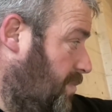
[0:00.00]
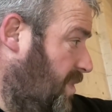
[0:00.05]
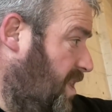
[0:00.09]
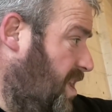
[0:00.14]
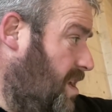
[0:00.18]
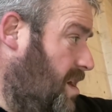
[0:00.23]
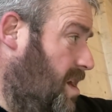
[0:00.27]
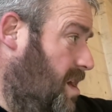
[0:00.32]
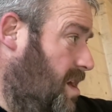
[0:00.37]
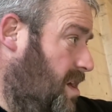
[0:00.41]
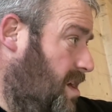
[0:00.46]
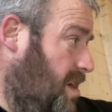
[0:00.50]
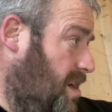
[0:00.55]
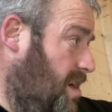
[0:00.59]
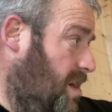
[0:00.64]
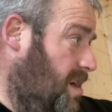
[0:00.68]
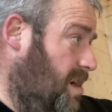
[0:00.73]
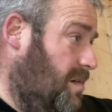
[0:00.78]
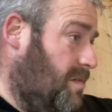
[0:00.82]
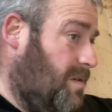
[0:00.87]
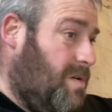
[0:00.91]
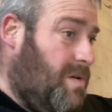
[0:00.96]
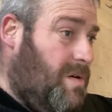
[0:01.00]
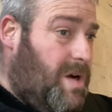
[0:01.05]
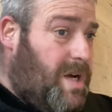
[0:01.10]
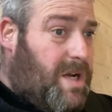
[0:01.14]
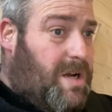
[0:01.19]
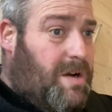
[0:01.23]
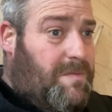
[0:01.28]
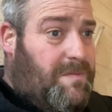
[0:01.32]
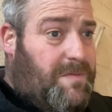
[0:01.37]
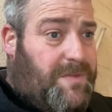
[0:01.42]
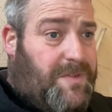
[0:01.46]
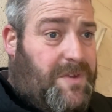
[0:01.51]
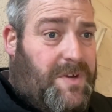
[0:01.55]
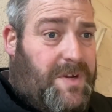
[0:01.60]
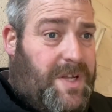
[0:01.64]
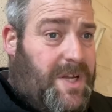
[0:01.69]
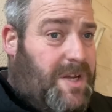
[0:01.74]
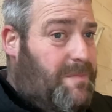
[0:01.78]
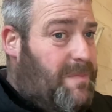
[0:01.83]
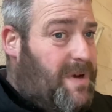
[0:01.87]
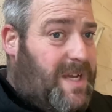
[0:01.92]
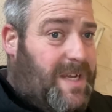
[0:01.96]
And I'm quite confident
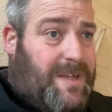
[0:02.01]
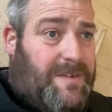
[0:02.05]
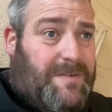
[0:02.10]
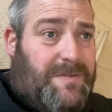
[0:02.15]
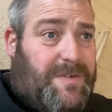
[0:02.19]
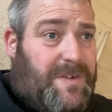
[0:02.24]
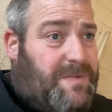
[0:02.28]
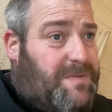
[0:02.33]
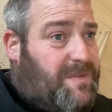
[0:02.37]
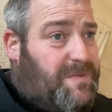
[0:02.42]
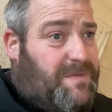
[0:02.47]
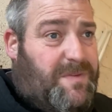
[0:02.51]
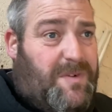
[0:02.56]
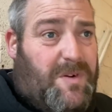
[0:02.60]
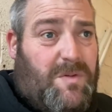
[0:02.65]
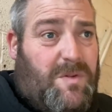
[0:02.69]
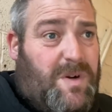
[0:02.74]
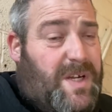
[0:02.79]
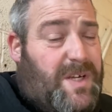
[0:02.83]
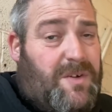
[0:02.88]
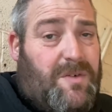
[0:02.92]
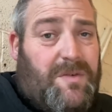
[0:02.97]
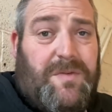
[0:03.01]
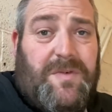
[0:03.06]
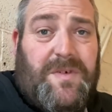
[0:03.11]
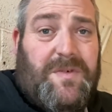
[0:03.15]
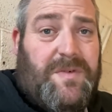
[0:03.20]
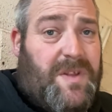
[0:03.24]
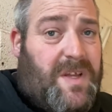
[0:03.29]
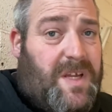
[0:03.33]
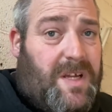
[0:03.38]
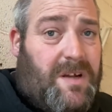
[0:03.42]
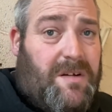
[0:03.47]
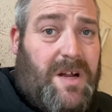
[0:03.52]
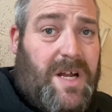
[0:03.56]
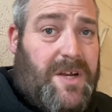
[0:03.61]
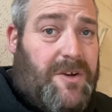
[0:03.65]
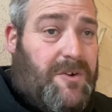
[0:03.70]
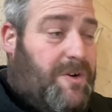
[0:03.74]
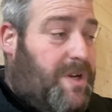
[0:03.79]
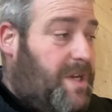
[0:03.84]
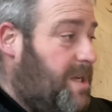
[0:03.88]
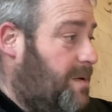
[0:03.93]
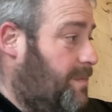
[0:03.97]
it'll make 14 or 15 grand
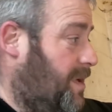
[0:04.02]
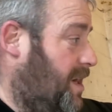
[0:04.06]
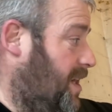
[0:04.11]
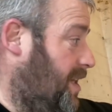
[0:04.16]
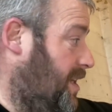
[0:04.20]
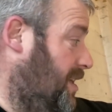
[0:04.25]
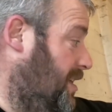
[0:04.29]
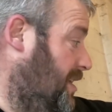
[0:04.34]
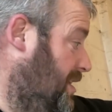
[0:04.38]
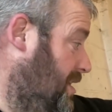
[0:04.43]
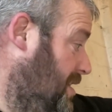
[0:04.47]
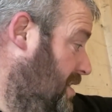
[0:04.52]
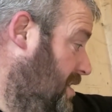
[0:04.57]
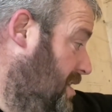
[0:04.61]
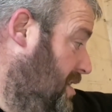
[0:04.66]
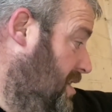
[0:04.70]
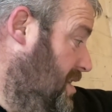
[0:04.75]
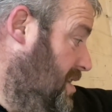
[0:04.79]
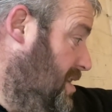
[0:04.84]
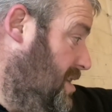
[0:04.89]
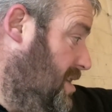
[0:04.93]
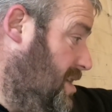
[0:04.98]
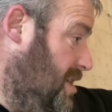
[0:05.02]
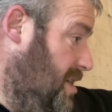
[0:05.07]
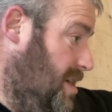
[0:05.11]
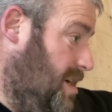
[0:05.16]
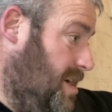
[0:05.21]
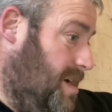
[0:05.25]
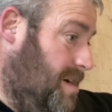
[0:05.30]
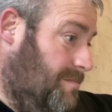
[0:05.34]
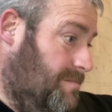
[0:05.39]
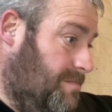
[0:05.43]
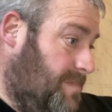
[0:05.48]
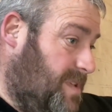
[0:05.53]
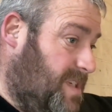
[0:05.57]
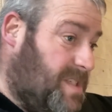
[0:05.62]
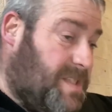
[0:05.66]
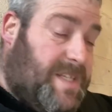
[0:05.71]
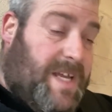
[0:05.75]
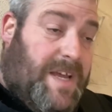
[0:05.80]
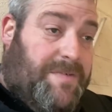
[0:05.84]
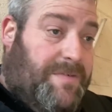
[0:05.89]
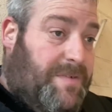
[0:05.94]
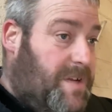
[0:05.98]
on eBay. It's
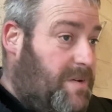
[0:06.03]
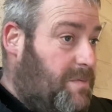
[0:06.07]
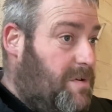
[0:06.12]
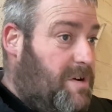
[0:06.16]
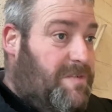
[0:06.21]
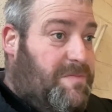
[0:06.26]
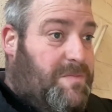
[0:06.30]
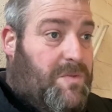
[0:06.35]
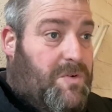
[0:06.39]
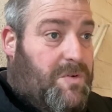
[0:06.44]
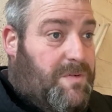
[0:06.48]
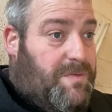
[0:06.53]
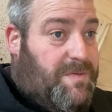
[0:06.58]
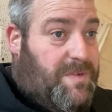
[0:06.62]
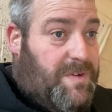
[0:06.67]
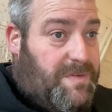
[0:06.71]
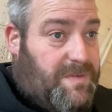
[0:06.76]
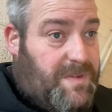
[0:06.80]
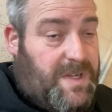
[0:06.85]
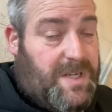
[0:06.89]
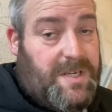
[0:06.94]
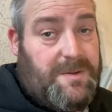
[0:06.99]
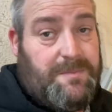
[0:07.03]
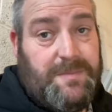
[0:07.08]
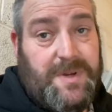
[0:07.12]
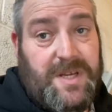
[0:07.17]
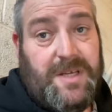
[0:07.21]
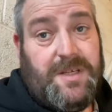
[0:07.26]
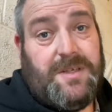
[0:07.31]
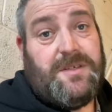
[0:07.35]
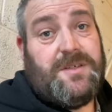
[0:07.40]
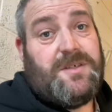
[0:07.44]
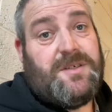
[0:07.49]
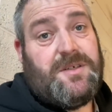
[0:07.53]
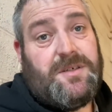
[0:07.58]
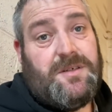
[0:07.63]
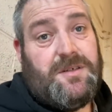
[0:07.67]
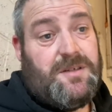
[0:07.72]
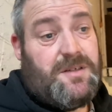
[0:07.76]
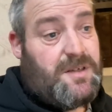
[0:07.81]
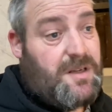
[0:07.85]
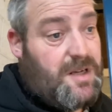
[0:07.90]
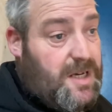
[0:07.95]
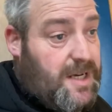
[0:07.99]
definitely worth more than 15 in bits.
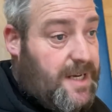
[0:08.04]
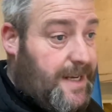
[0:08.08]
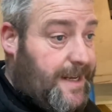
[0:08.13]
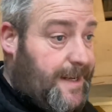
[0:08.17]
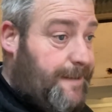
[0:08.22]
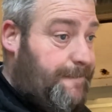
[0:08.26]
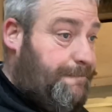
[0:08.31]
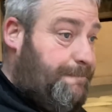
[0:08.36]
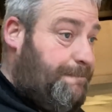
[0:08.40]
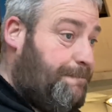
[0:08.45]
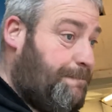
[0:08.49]
So